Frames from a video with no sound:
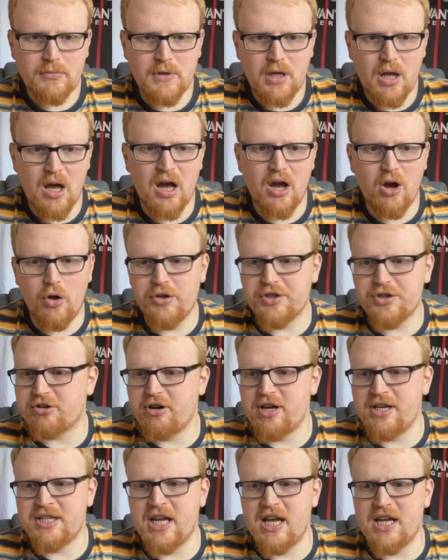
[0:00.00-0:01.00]
Other
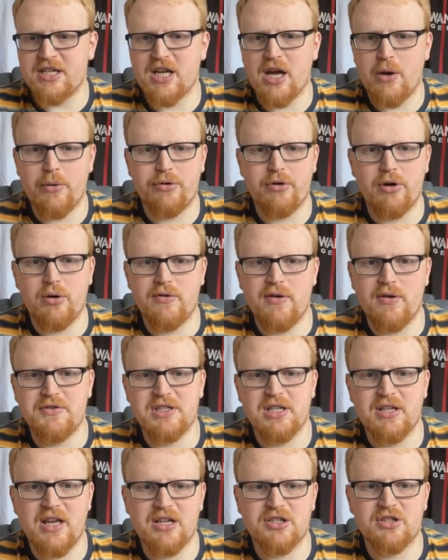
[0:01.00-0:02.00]
screens here to go through,
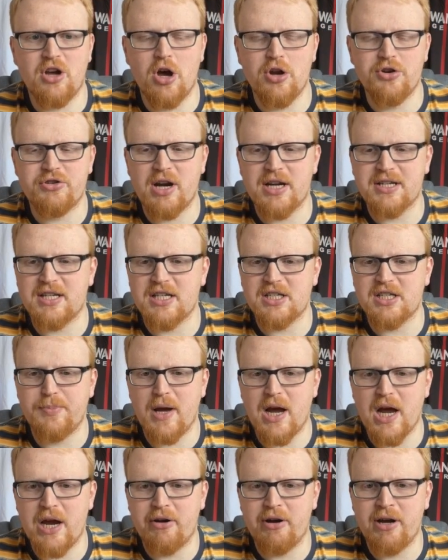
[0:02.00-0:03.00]
obviously there's contracts
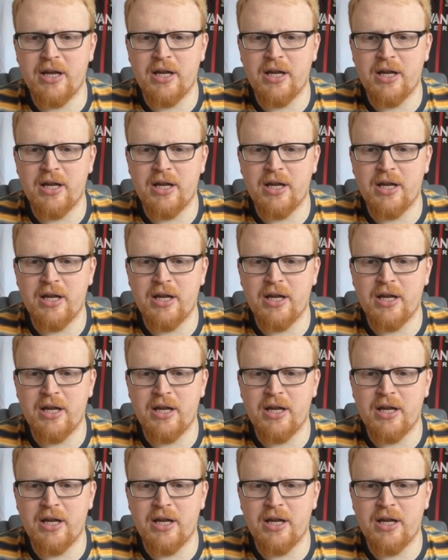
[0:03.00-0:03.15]
expiring,